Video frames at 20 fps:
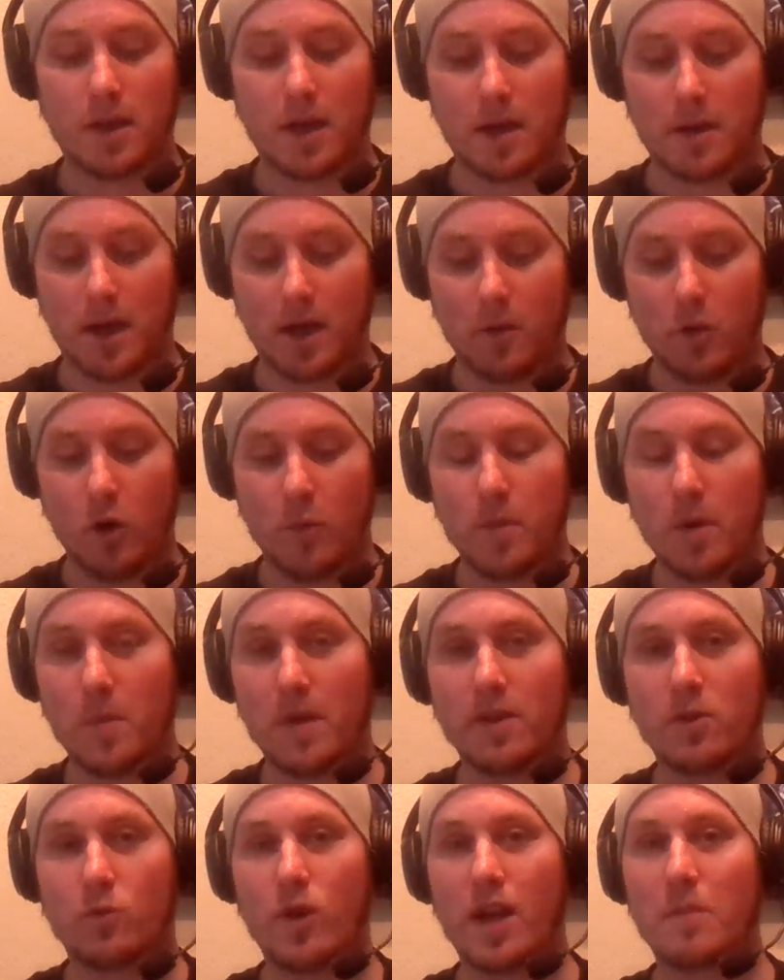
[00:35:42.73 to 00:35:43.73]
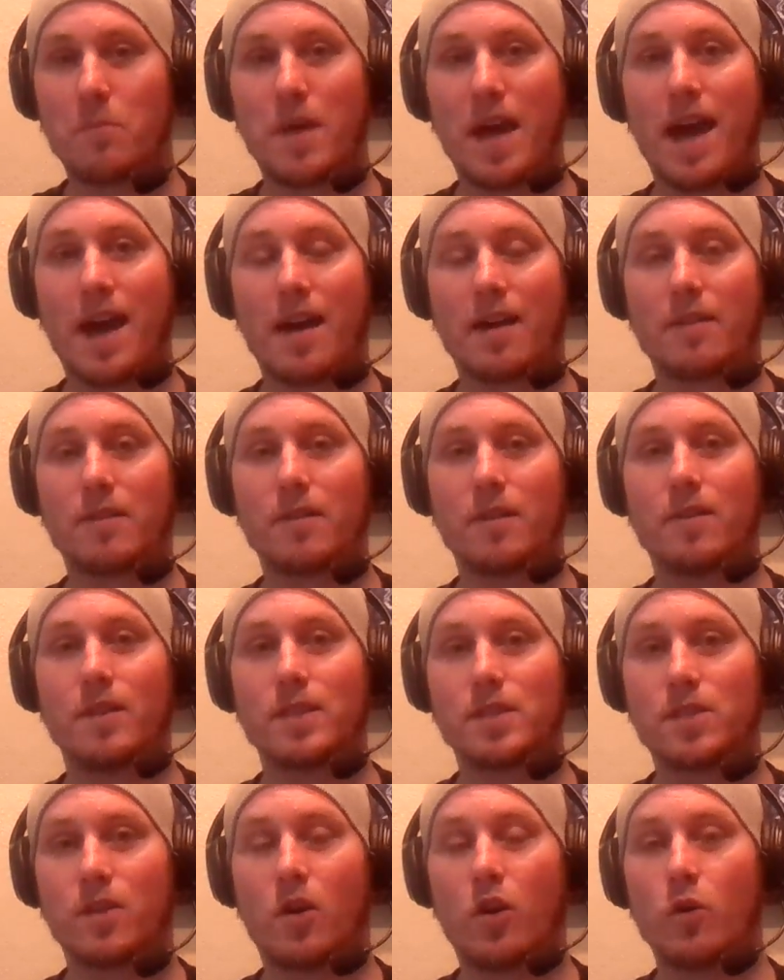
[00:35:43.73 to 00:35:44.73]
I hope I'm on the right path.
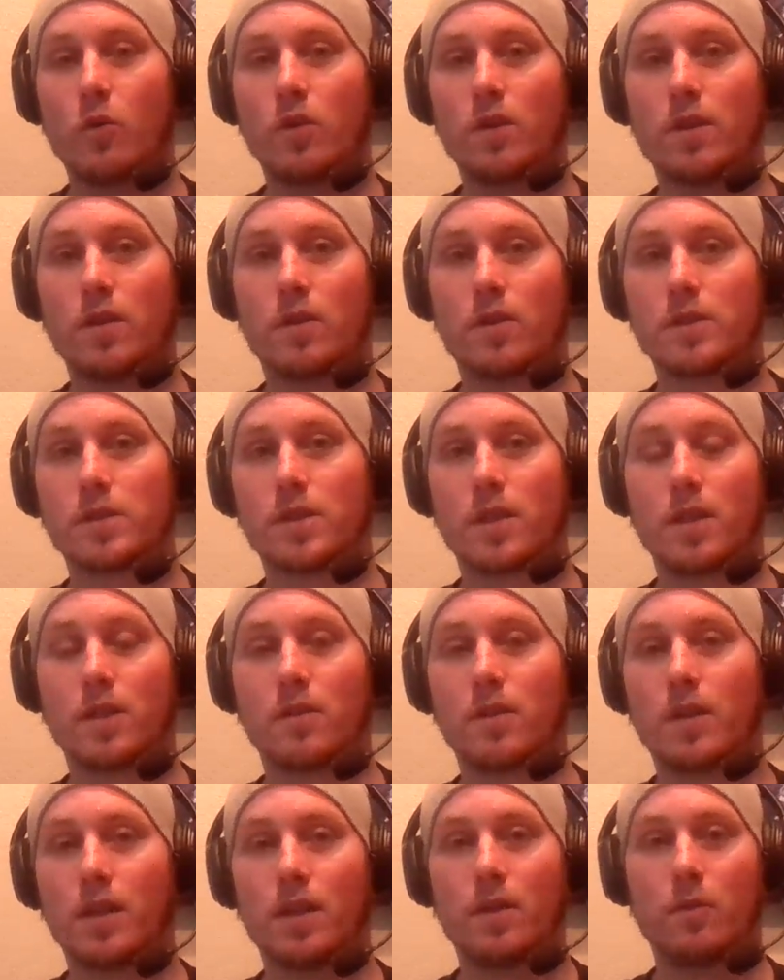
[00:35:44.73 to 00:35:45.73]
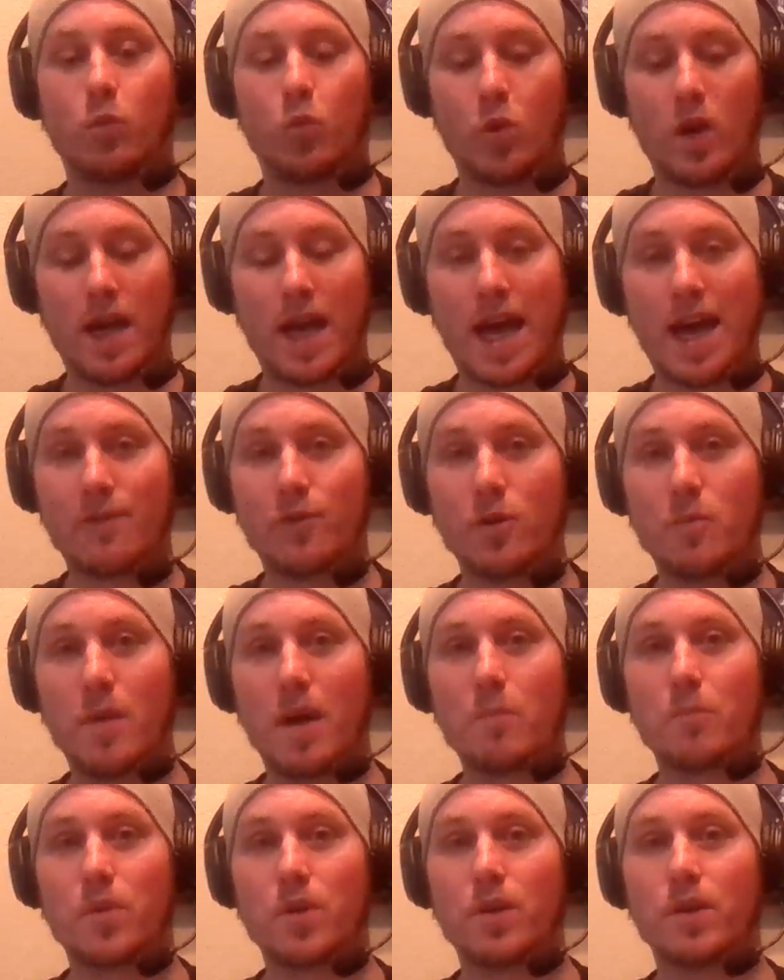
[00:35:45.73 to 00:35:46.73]
And and what I have
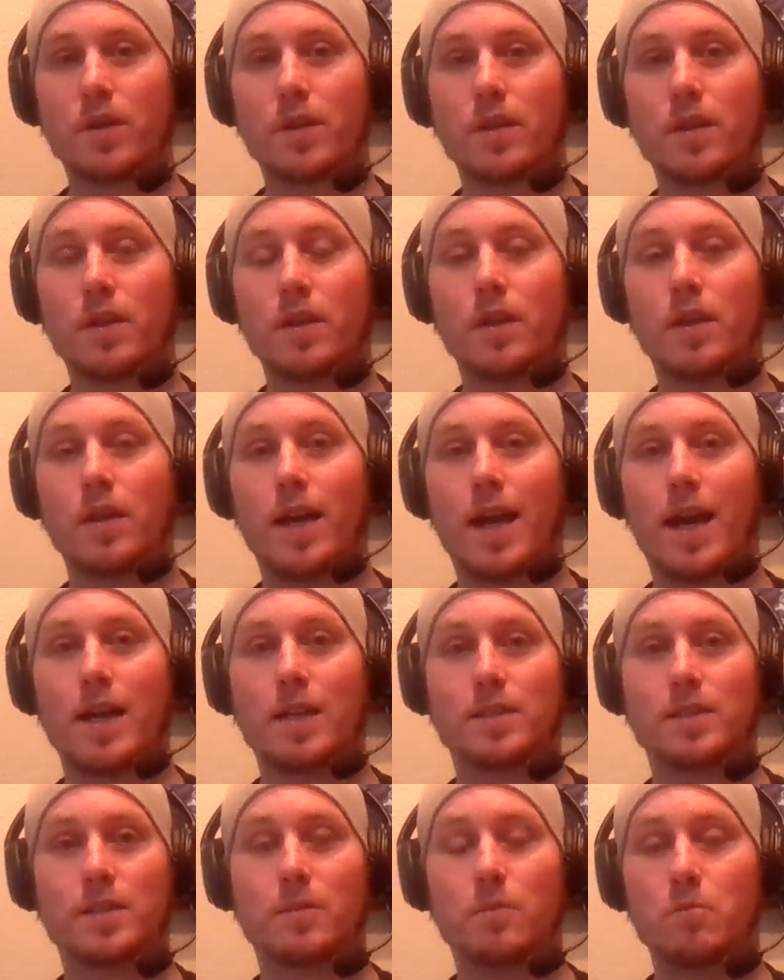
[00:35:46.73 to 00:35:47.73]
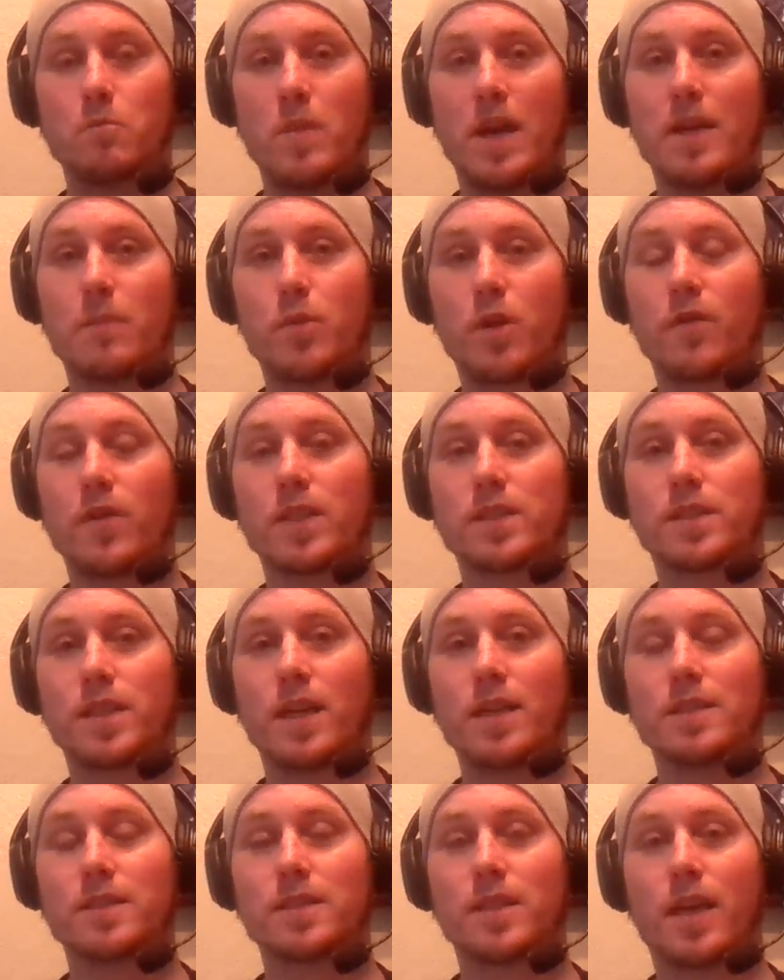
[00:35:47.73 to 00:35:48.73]
remembered has made perfect
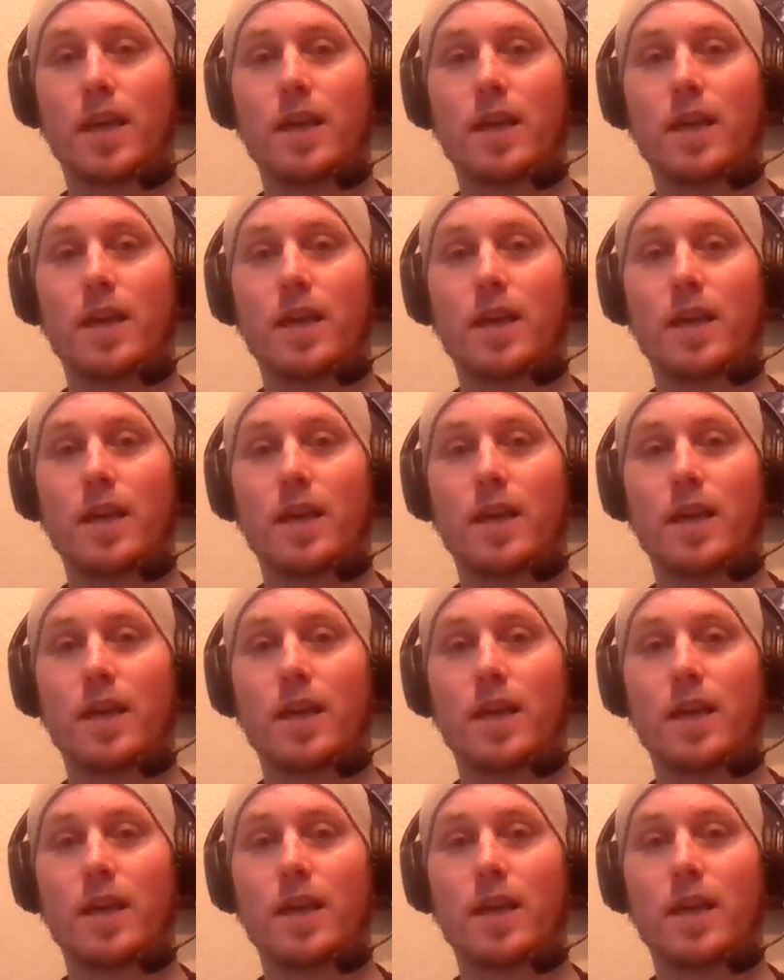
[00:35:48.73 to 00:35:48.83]
sense.